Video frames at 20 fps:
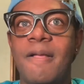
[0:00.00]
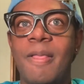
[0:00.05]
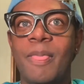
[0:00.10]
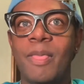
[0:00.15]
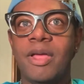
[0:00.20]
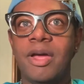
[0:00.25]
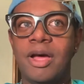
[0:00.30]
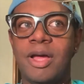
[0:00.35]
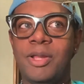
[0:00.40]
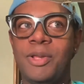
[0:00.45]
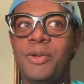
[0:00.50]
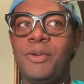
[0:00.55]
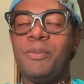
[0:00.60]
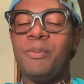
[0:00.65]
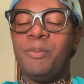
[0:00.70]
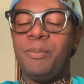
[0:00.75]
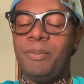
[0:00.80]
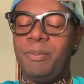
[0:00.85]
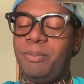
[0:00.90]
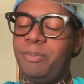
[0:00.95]
A
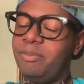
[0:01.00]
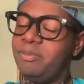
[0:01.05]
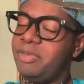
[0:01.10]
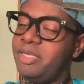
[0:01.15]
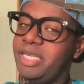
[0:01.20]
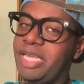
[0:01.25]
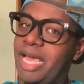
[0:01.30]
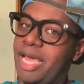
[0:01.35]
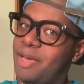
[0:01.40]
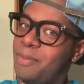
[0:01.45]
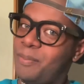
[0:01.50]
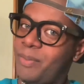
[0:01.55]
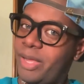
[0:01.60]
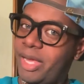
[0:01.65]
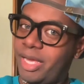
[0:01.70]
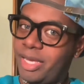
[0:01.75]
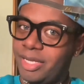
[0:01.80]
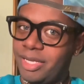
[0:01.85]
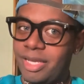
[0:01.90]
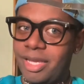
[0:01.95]
little gay
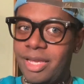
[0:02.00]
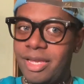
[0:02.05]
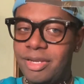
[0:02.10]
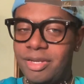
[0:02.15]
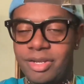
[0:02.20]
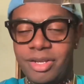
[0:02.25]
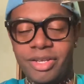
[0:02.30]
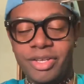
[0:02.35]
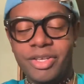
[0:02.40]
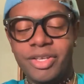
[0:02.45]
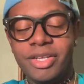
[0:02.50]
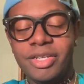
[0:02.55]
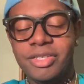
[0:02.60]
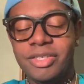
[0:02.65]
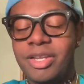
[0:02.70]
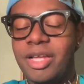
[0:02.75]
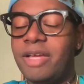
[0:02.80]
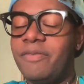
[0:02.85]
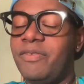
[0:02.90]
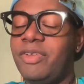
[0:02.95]
black kid in the hood,
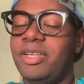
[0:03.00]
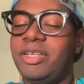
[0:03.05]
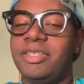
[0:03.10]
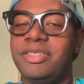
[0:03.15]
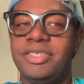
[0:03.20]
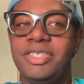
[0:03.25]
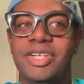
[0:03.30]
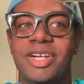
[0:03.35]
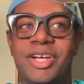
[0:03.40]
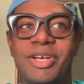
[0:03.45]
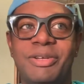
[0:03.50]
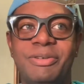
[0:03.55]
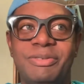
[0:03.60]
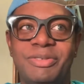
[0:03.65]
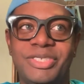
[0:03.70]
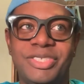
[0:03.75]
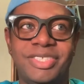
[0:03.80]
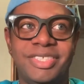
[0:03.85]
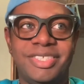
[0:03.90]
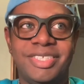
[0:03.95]
loving, you know,
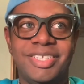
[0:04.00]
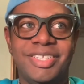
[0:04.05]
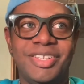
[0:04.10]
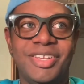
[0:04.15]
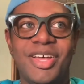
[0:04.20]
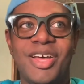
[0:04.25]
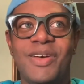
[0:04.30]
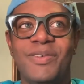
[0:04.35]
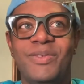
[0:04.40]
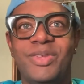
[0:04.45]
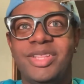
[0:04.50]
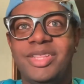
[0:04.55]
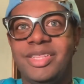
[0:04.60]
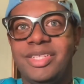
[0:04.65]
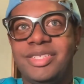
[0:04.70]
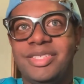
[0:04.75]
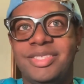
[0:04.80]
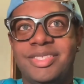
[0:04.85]
just in love with this